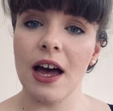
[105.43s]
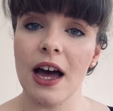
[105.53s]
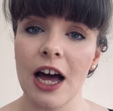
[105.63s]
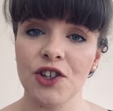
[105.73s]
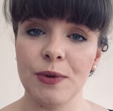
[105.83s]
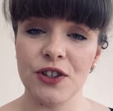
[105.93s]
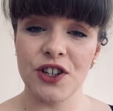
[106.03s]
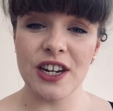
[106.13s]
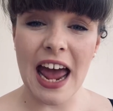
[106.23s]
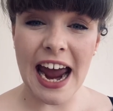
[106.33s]
attributes
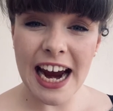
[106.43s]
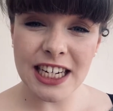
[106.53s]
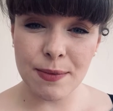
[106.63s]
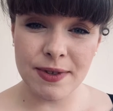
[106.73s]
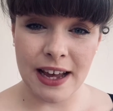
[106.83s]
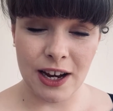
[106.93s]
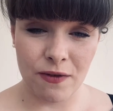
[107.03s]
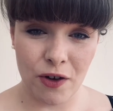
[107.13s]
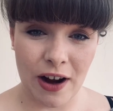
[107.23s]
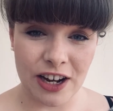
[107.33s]
to 80% of
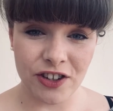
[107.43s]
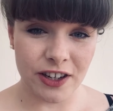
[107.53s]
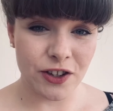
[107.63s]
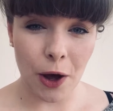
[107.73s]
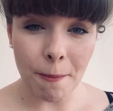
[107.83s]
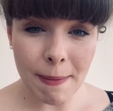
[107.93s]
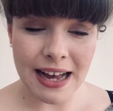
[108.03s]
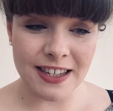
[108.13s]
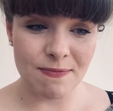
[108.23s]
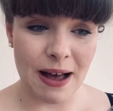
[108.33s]
your aging, so a
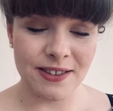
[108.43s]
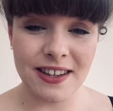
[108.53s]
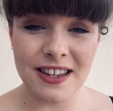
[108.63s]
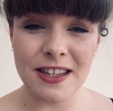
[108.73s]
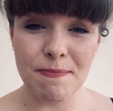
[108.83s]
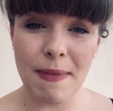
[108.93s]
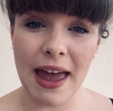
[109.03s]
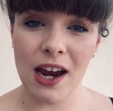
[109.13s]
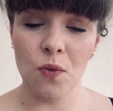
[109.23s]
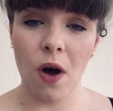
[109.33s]
massive amount. So this is the
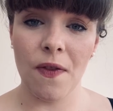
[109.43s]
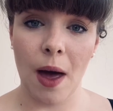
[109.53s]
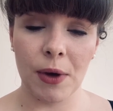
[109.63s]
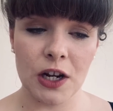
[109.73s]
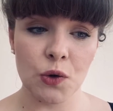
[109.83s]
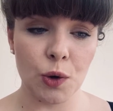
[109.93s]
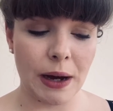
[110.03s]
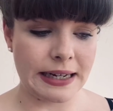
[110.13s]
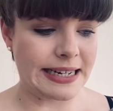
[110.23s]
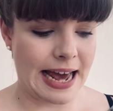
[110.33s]
main one that I'm going to talk about
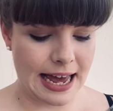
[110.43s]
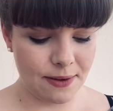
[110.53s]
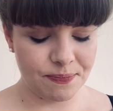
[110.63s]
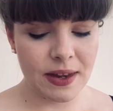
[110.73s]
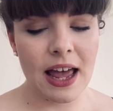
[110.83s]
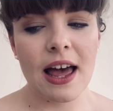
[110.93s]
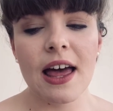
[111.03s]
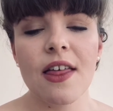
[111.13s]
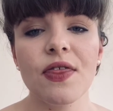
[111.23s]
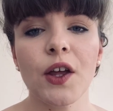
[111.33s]
today.
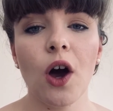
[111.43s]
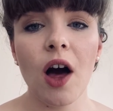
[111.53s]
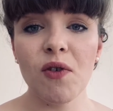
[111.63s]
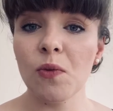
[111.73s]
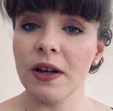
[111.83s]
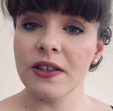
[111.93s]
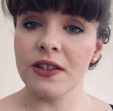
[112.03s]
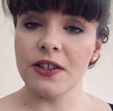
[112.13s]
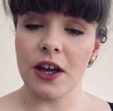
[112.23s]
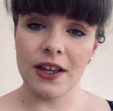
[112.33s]
Then your other ones
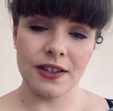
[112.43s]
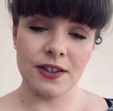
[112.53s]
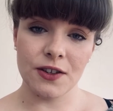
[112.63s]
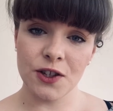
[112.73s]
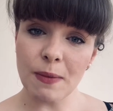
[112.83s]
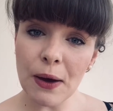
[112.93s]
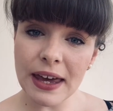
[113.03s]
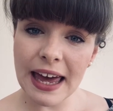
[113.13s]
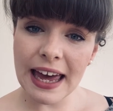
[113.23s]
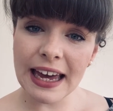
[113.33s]
is
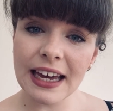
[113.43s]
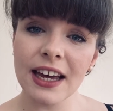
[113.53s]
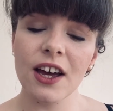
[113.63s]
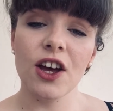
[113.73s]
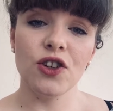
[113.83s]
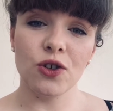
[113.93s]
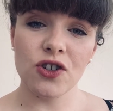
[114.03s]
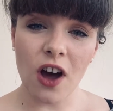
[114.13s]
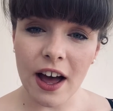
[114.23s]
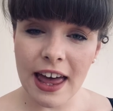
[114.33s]
smoking, your
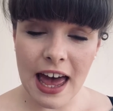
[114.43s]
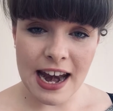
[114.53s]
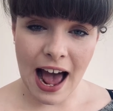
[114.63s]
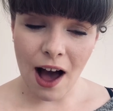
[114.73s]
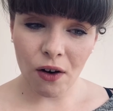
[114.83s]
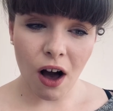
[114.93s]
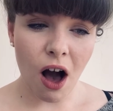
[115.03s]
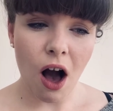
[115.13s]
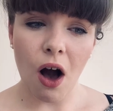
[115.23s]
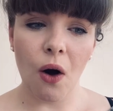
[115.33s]
diet and
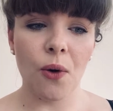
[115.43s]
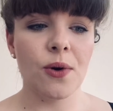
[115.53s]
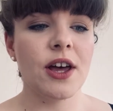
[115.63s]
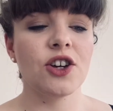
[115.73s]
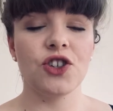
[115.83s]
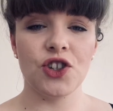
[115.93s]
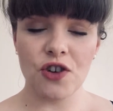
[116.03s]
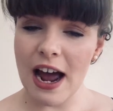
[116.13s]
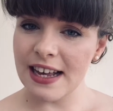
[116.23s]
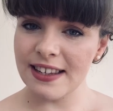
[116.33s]
alcohol,
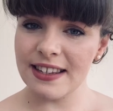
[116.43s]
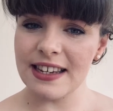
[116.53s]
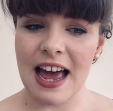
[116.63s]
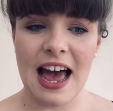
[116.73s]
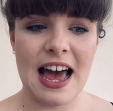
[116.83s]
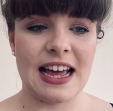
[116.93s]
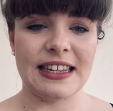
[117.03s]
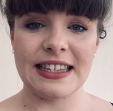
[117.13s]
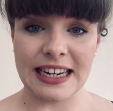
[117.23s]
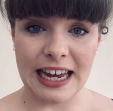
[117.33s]
stress and
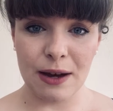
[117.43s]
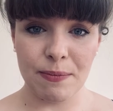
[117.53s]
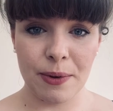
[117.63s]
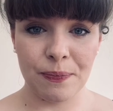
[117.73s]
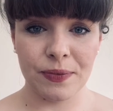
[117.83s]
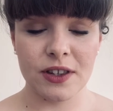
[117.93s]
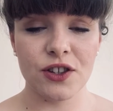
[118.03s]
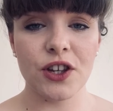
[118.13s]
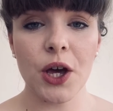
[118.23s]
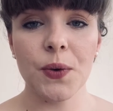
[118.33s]
sleep.
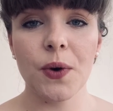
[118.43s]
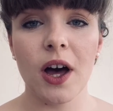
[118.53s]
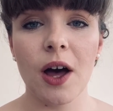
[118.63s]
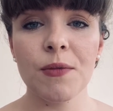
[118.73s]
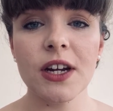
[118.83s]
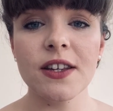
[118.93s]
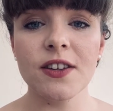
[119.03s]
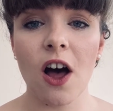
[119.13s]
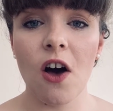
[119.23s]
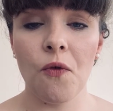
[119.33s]
So I'm going to
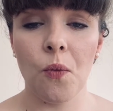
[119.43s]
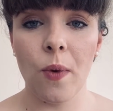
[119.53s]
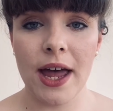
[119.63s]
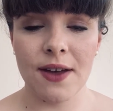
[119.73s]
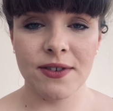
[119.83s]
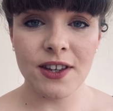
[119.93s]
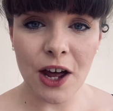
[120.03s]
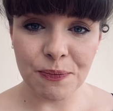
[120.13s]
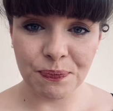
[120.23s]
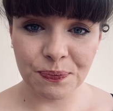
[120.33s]
start off with sun.